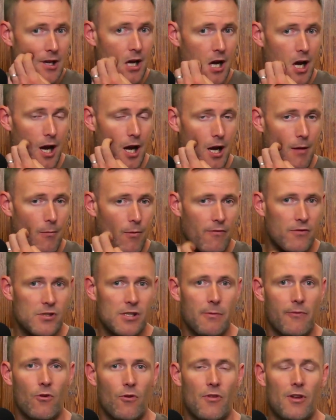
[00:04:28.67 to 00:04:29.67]
Obviously,
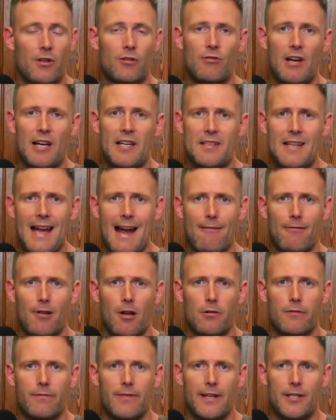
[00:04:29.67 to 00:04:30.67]
we've got the great
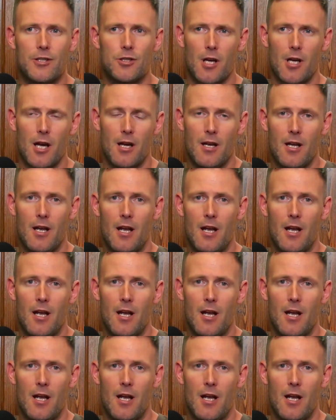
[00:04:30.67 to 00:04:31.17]
download feature,